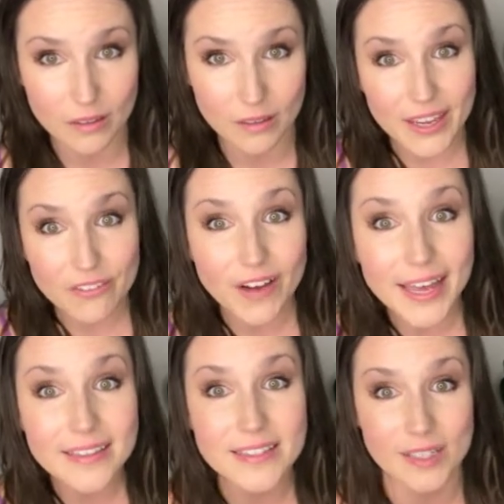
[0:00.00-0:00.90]
they
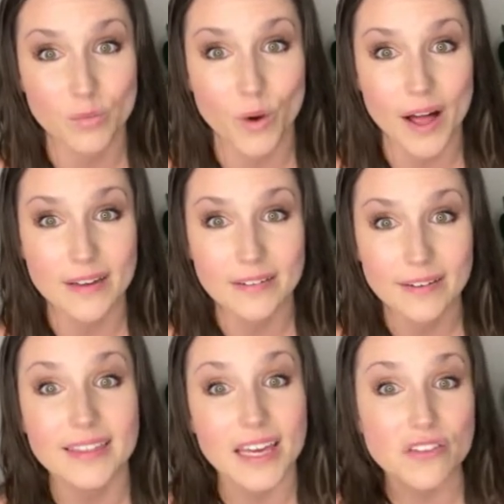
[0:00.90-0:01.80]
find someone
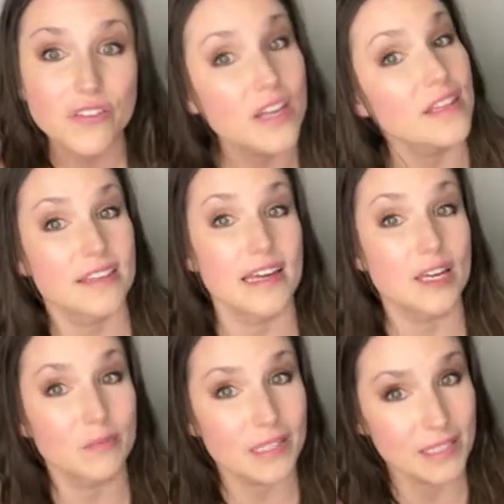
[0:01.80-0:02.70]
that they feel that they
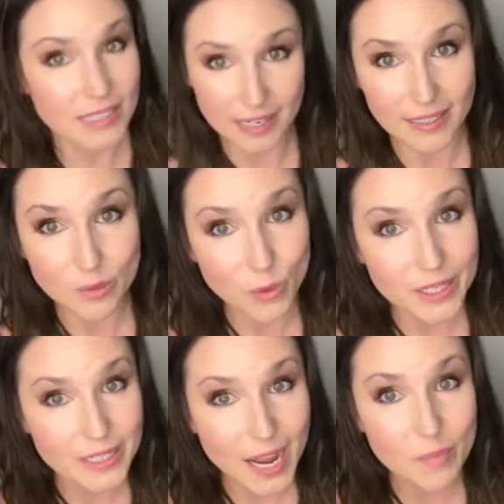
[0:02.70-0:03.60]
can be slightly
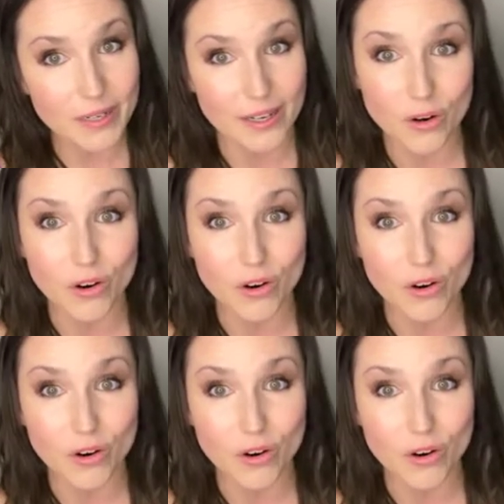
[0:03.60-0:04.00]
more dominant